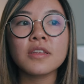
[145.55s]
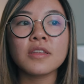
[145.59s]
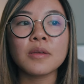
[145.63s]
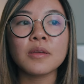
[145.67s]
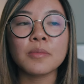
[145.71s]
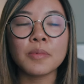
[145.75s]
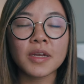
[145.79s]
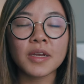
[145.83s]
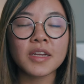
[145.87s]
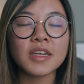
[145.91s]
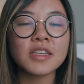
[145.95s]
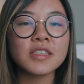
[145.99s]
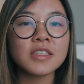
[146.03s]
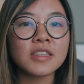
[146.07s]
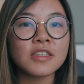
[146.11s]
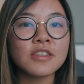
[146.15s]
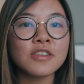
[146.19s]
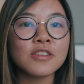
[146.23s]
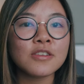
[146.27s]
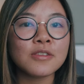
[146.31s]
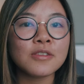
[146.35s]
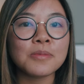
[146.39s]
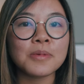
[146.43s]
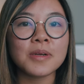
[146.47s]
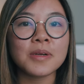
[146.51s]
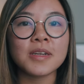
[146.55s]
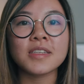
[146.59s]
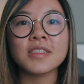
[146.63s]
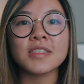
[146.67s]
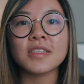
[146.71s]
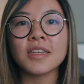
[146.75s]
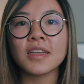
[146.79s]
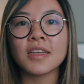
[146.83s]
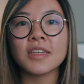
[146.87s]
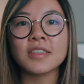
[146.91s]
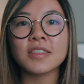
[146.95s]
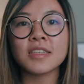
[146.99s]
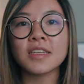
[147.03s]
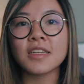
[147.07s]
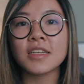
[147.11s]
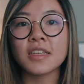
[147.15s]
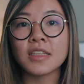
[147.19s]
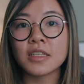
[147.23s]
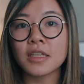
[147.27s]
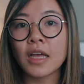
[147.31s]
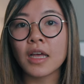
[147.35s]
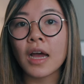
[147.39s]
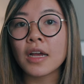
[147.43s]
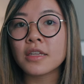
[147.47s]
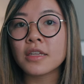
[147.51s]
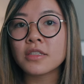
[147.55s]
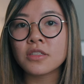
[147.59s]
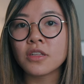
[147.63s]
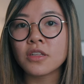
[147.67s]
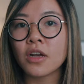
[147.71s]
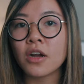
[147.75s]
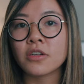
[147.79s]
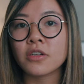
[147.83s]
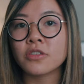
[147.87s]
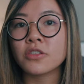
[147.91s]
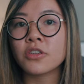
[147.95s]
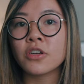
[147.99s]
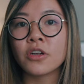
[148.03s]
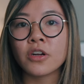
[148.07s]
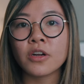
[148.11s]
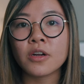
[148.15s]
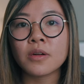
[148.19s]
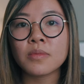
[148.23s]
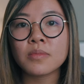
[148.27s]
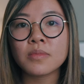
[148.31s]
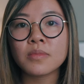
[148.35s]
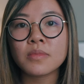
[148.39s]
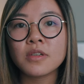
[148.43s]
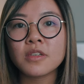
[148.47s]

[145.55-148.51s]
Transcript: the biggest issue was it didn't last long term.